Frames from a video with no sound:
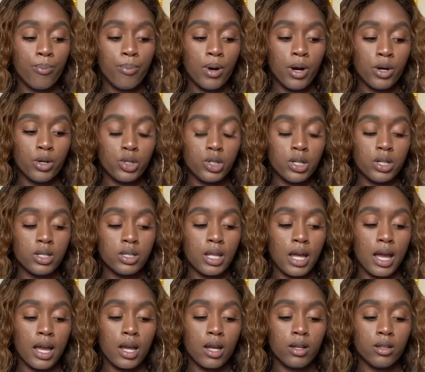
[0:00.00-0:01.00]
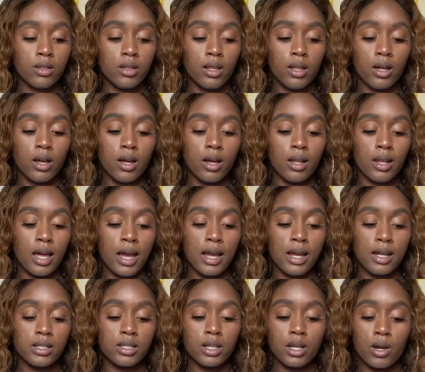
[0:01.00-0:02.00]
purchase like the, a
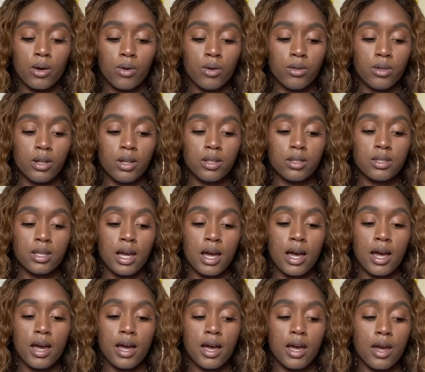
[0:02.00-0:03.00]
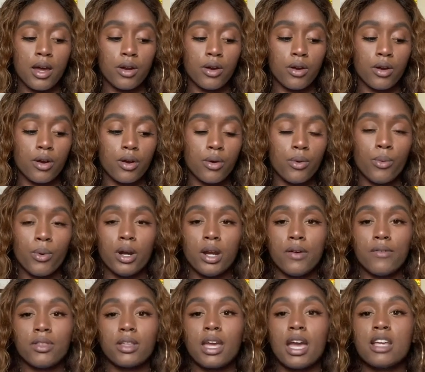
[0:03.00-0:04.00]
light to go on the inside or
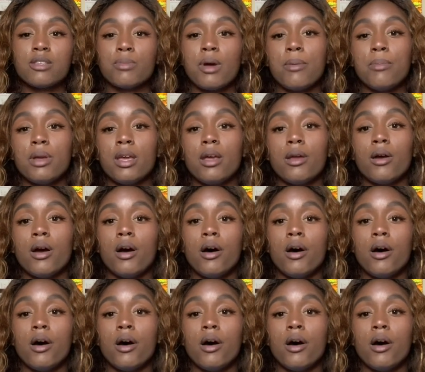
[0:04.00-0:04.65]
whatever the case might be.